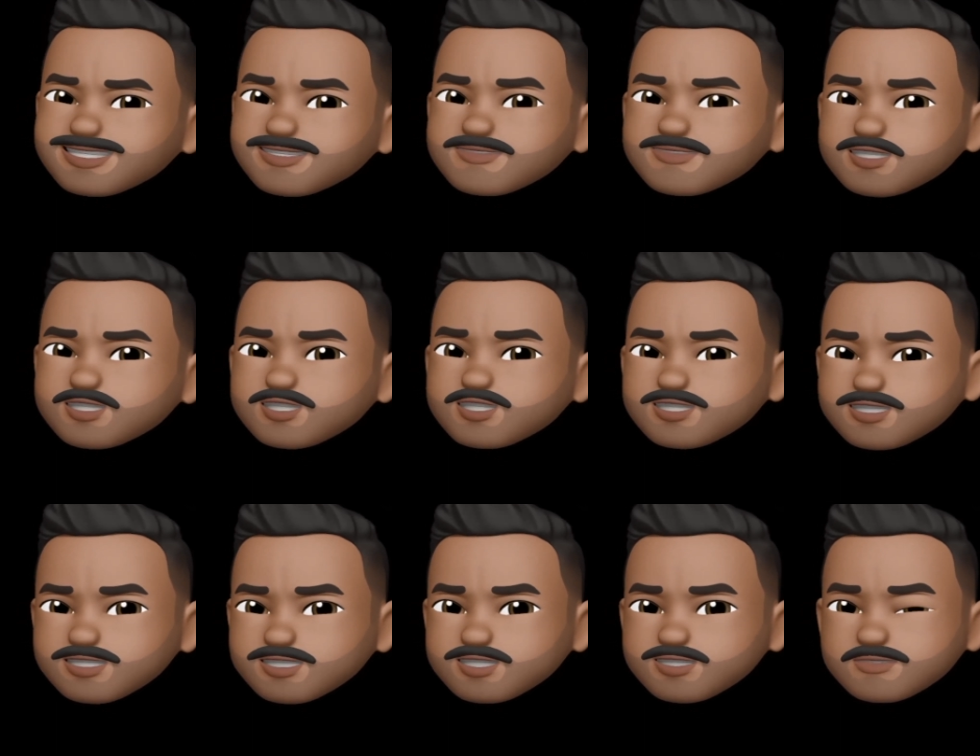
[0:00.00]
can
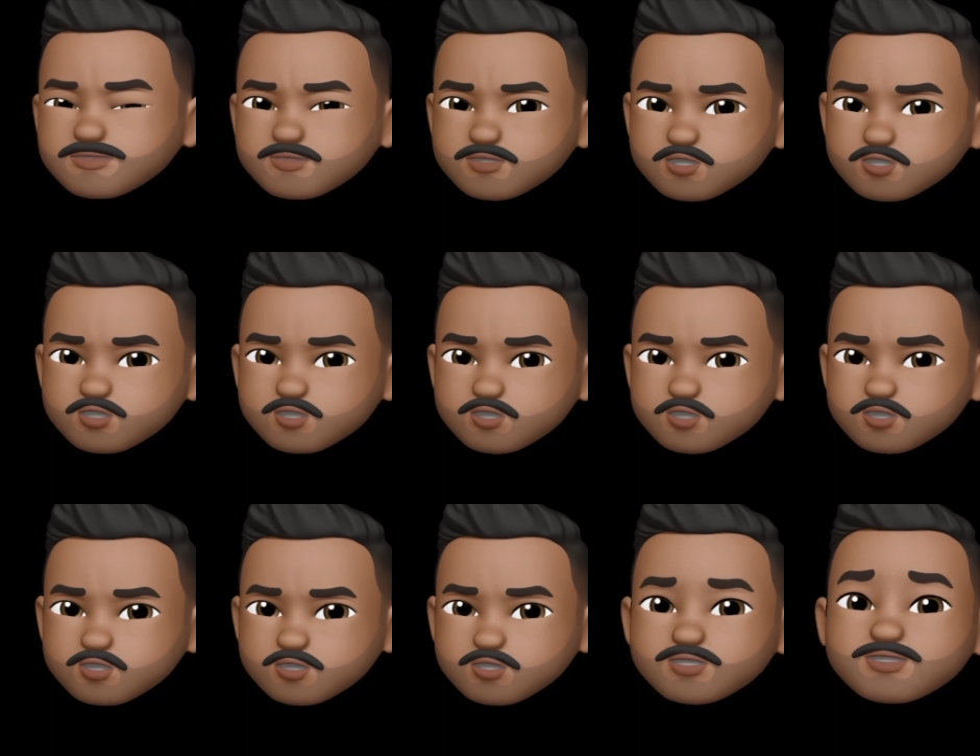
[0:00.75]
feel a little
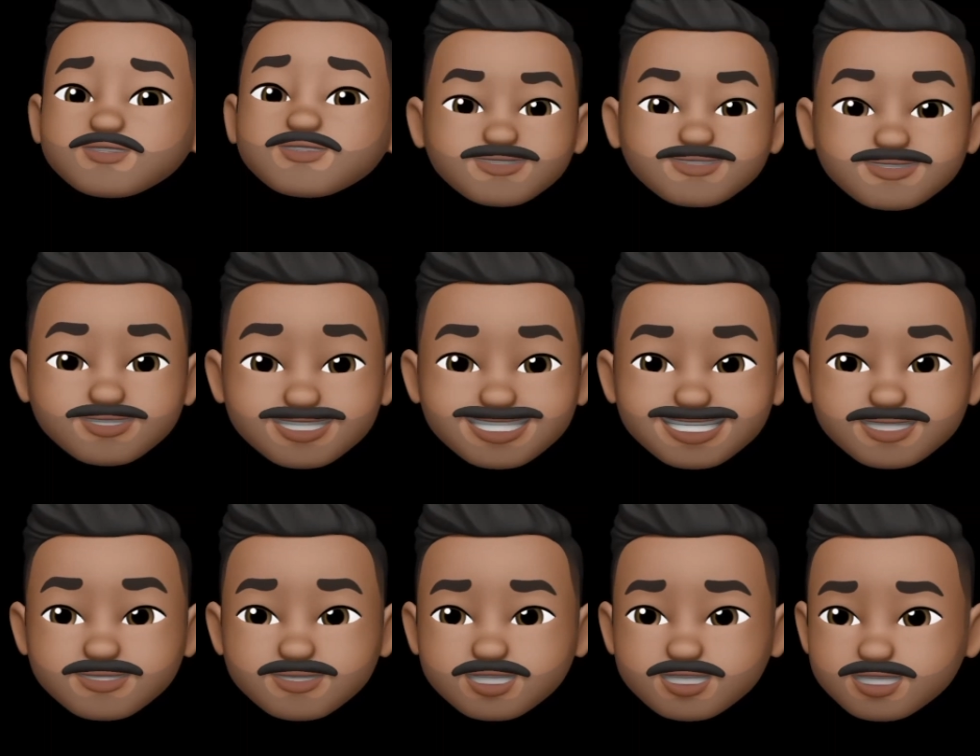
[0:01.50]
impersonal.
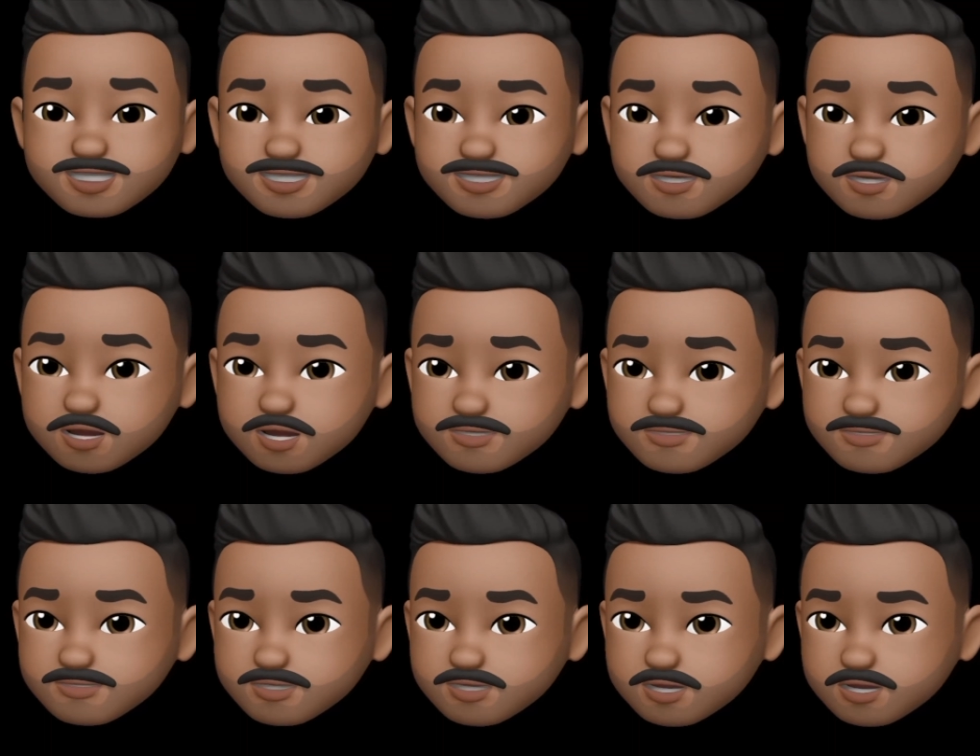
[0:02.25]
If Teams can
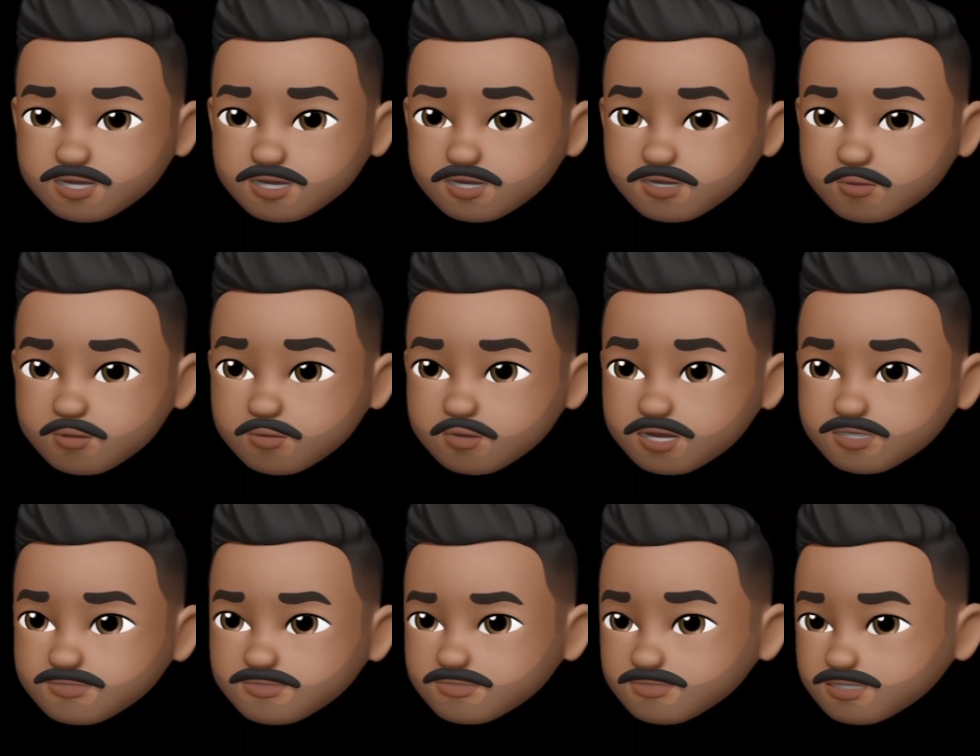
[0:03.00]
offer a
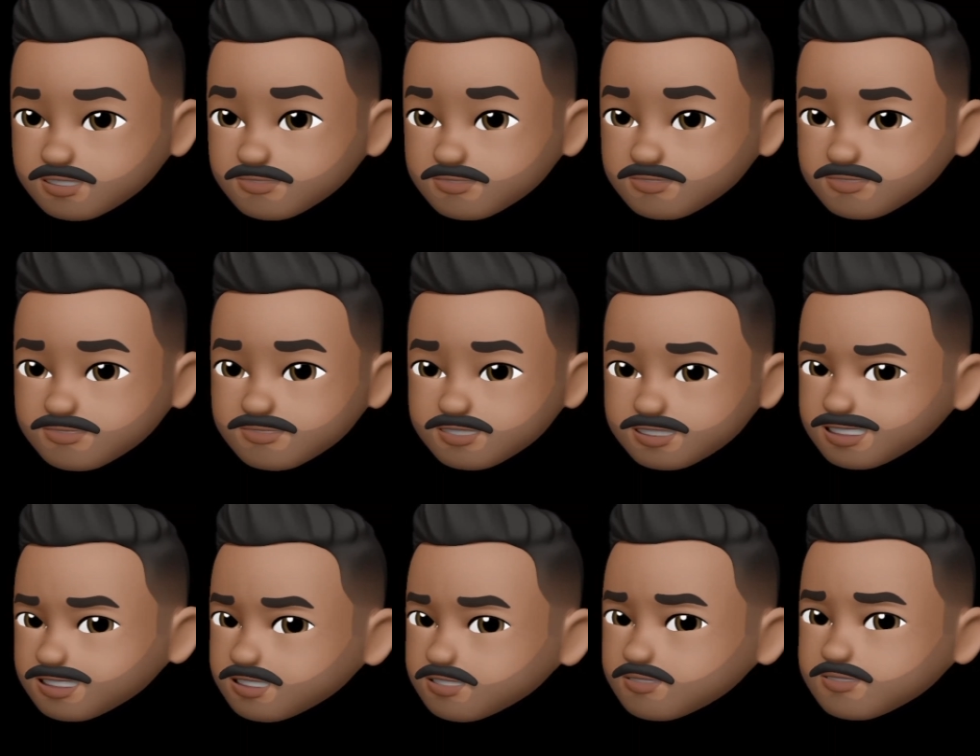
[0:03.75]
way for you
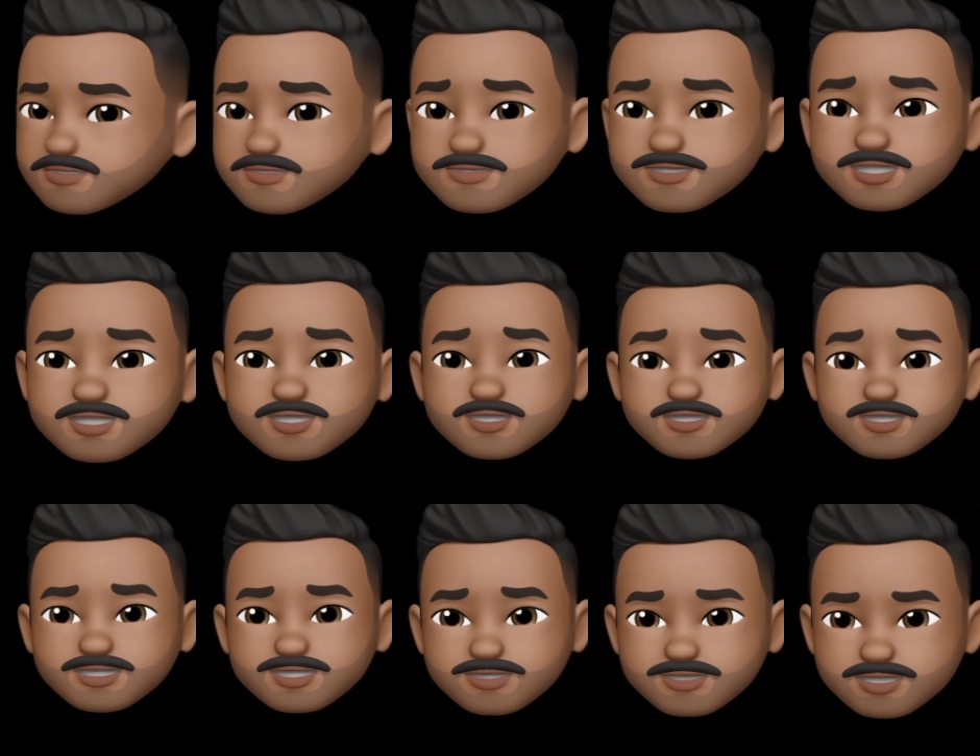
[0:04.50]
to present your
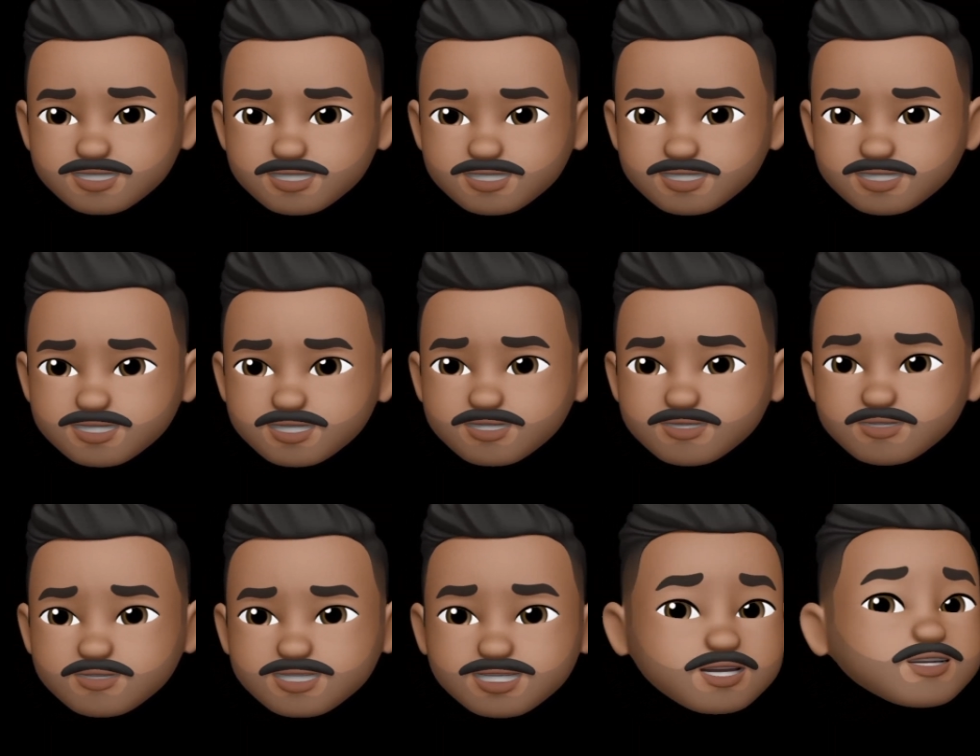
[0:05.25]
facial
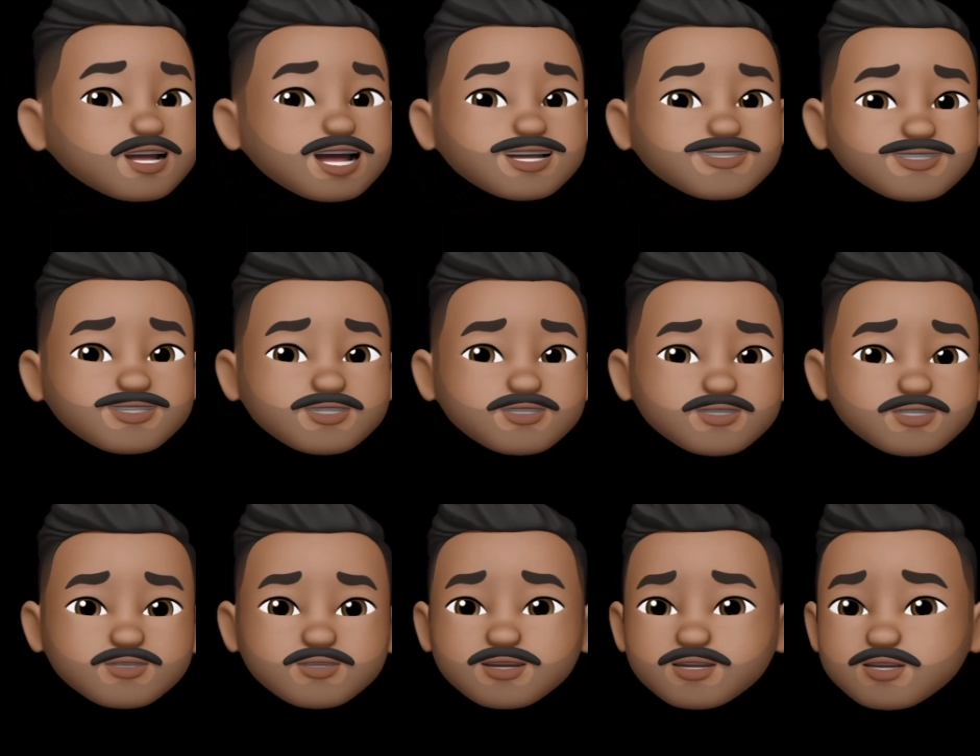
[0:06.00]
expressions without
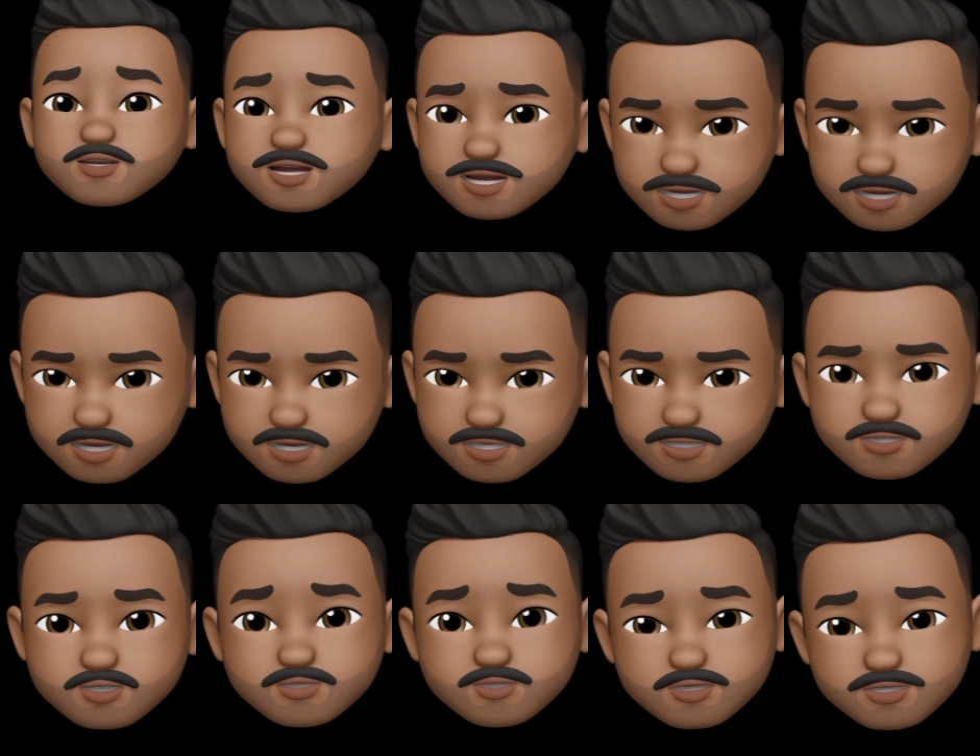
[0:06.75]
having to do your
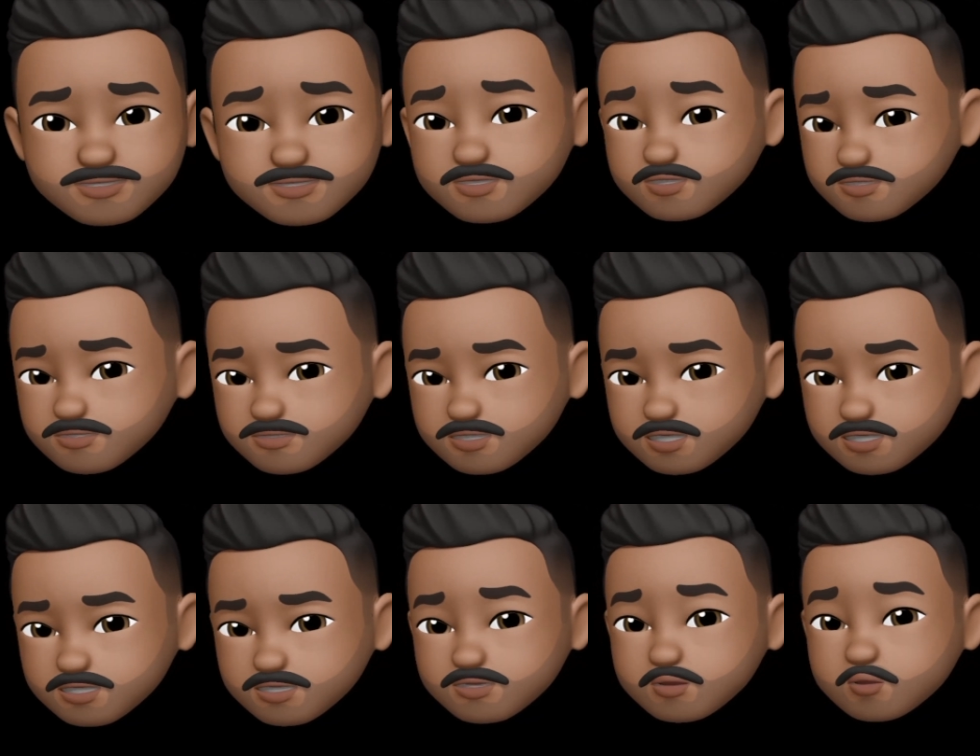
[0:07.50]
hair, trim
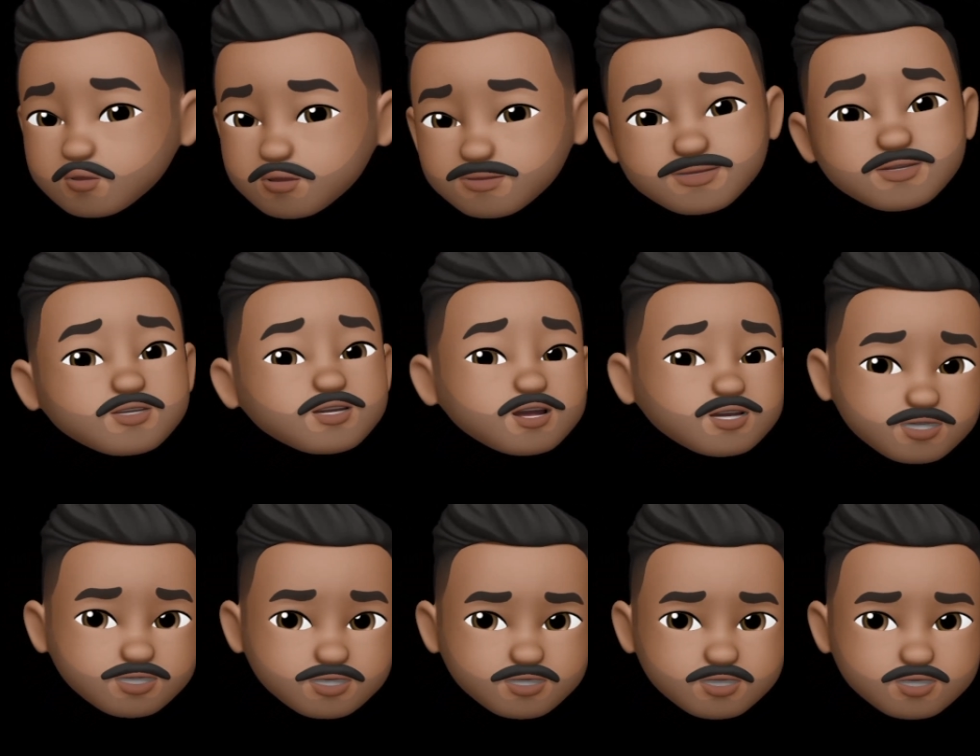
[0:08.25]
your beard, or
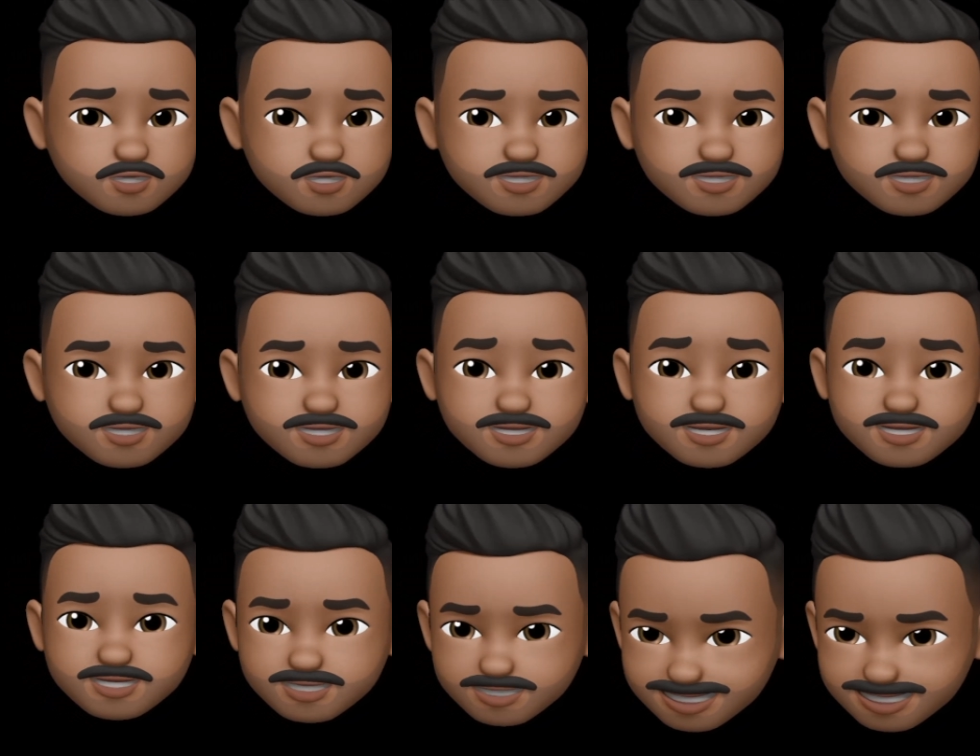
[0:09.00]
put on a shirt,